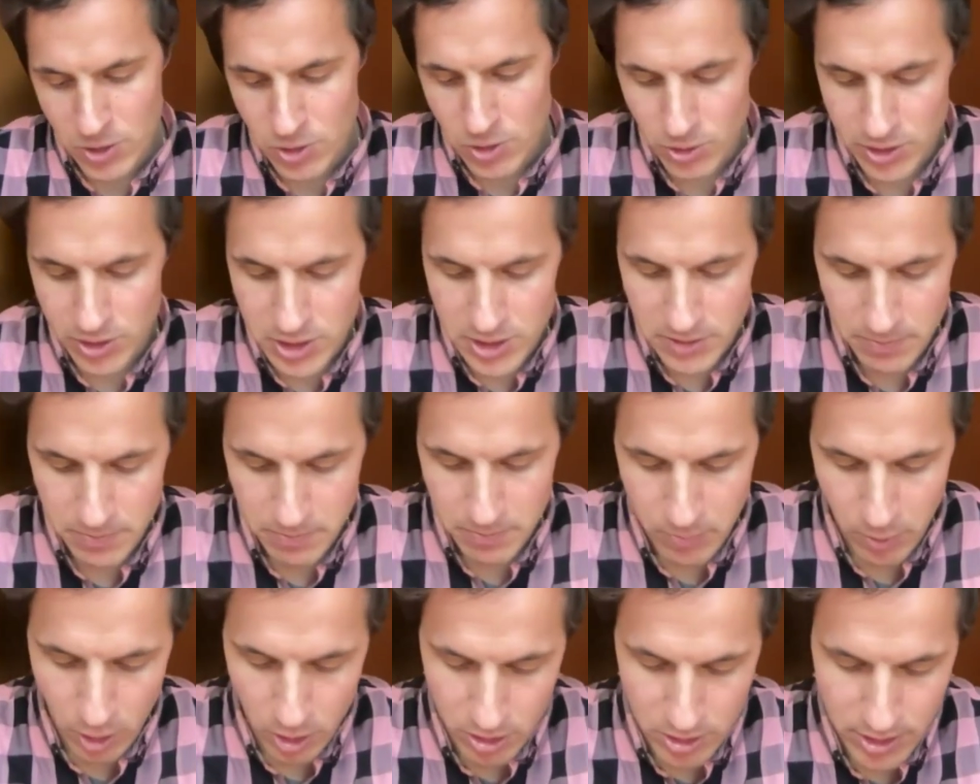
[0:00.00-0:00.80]
So it's
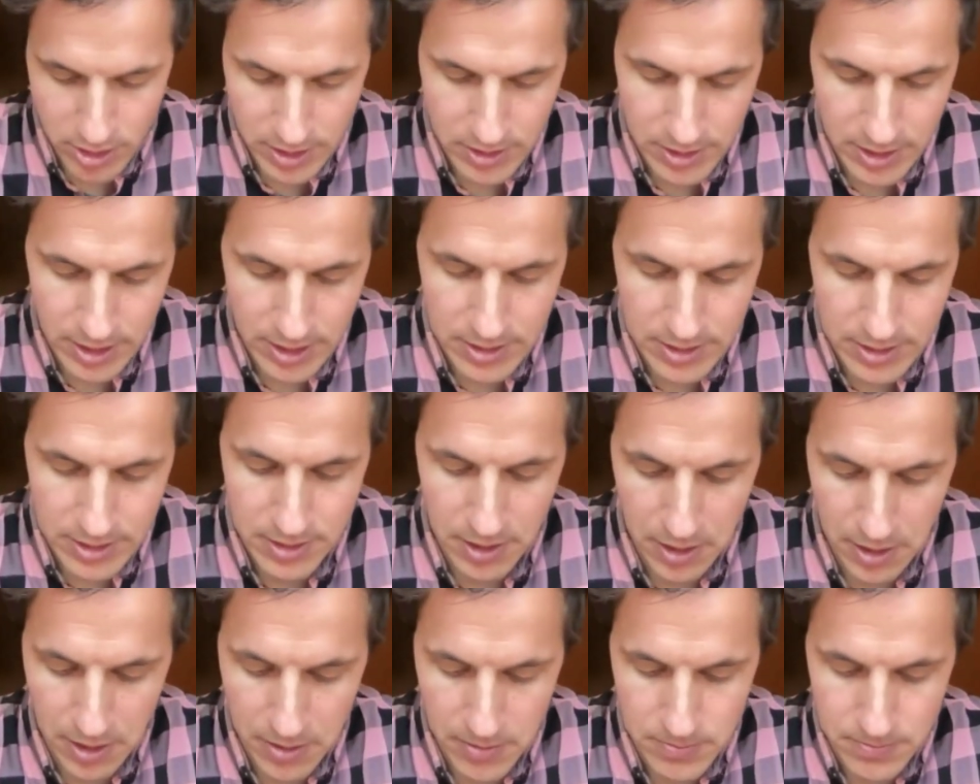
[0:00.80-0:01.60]
important
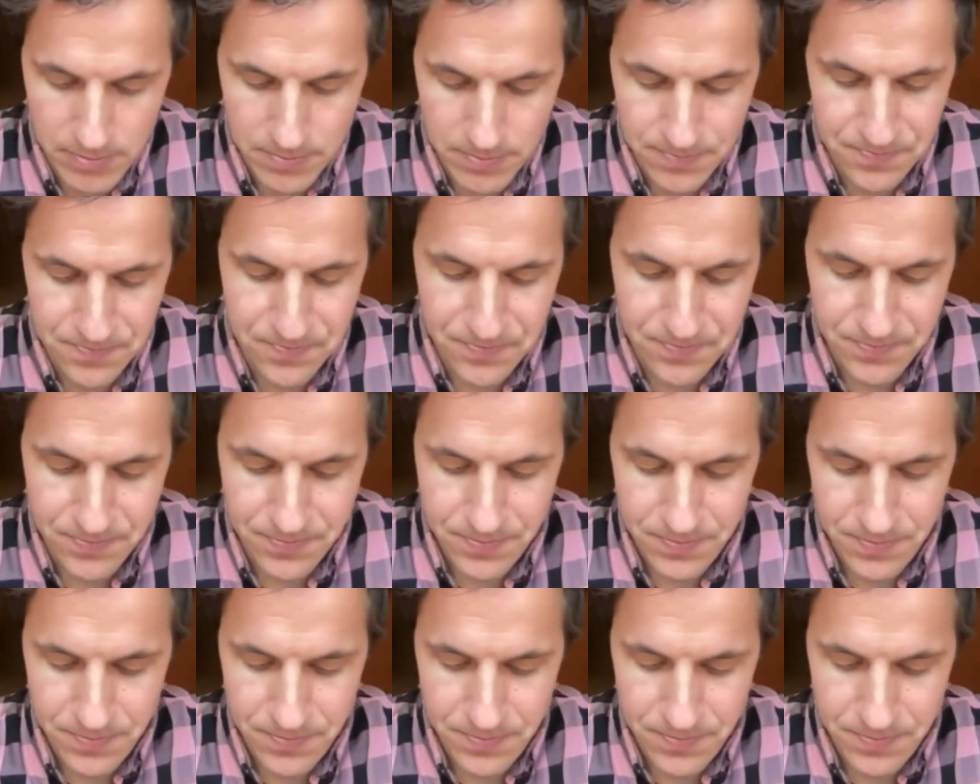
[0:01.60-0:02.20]
that um,